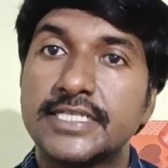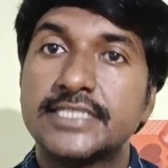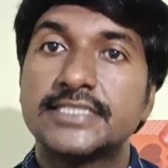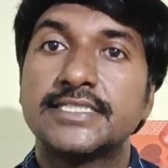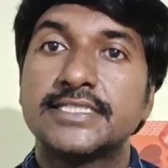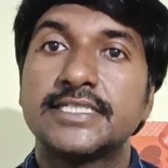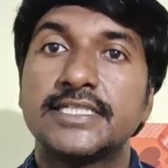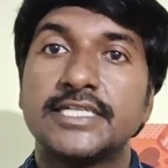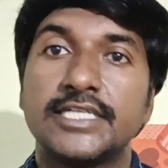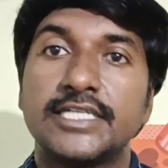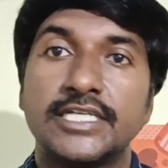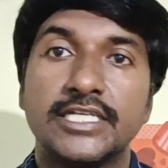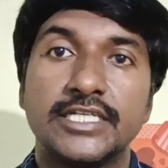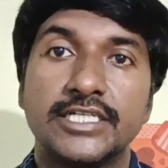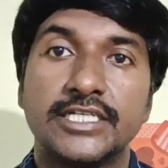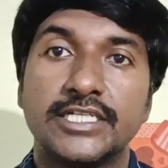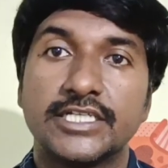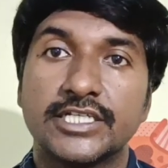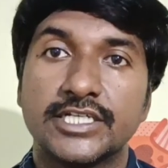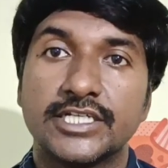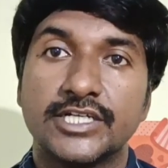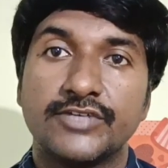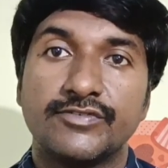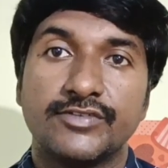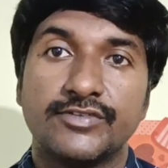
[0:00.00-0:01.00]
easily
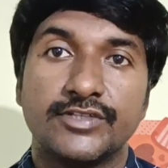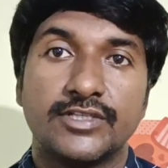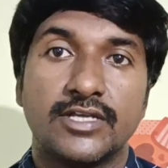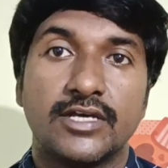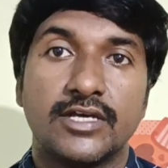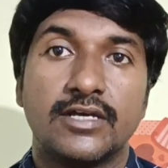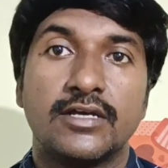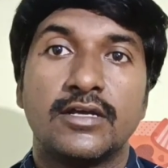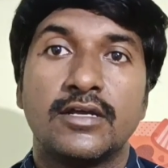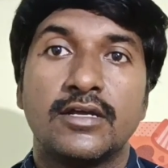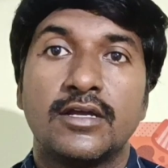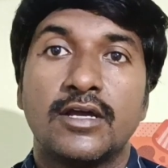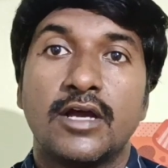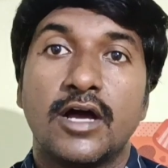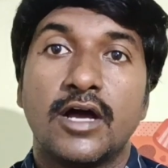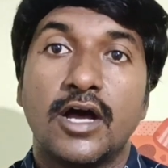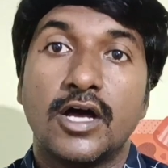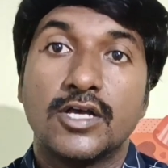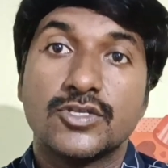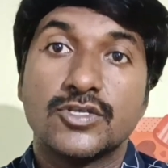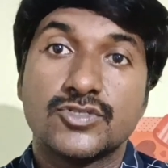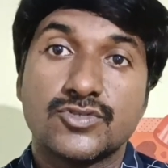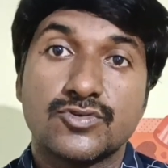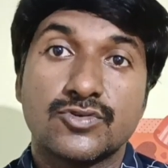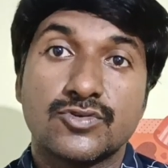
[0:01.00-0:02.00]
integrated with the
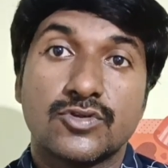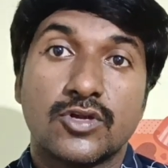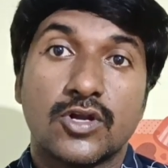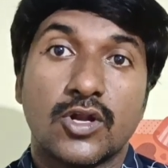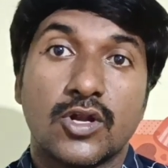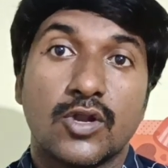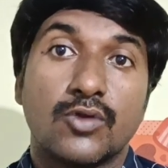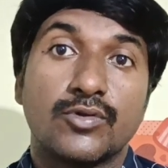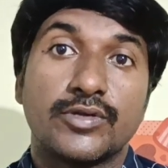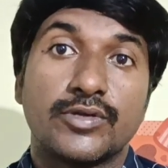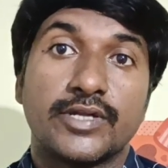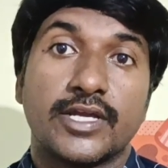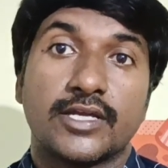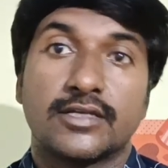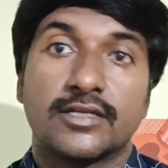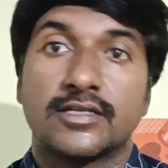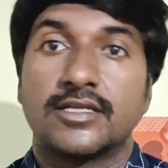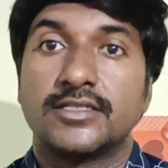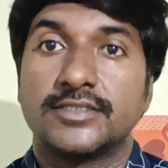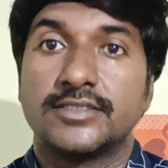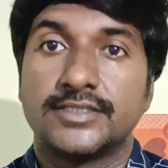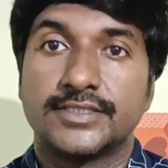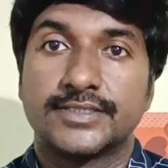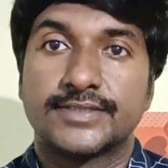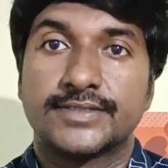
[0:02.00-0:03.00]
Azure Cloud
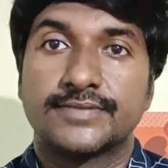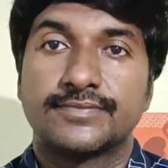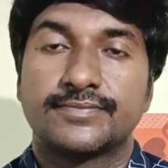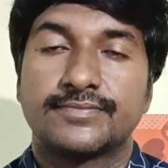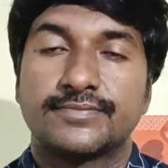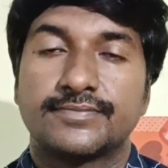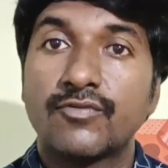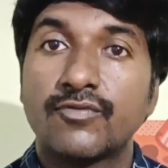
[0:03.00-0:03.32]
technologies.